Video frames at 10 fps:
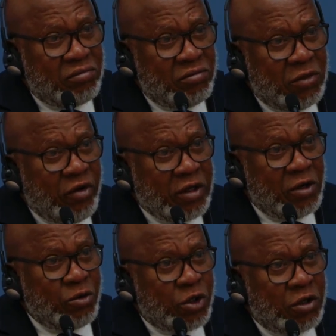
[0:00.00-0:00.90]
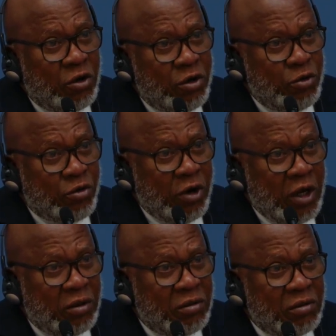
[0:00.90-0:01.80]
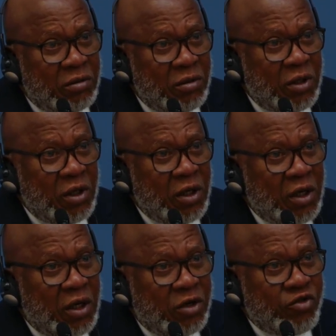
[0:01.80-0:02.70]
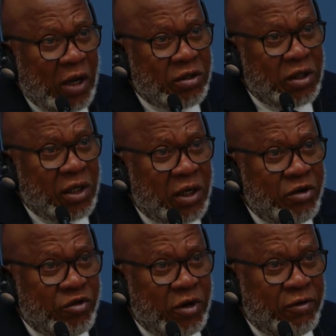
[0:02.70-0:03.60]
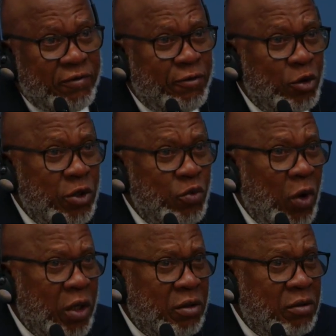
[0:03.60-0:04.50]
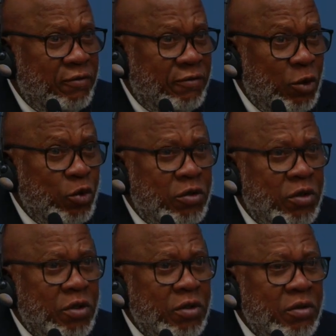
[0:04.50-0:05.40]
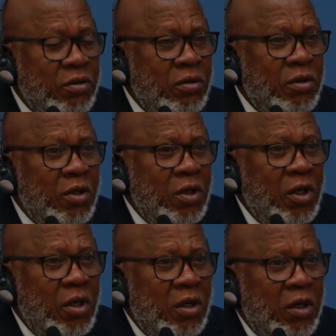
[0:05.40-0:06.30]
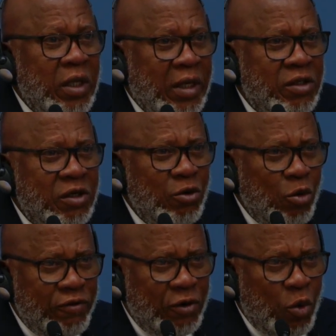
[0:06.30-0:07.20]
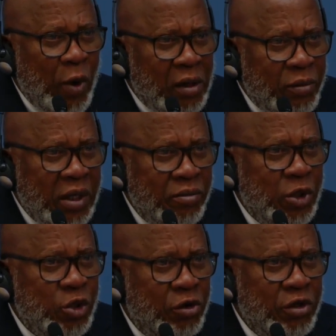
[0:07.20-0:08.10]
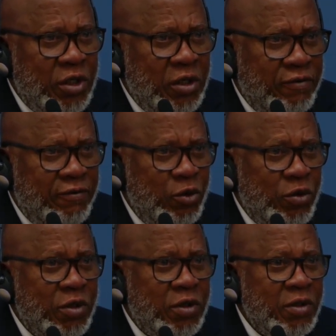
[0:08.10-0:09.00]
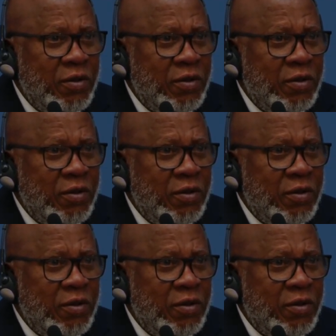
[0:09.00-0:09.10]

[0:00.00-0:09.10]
resolution on Ukraine attracts 141 votes, that's an overwhelming majority of votes.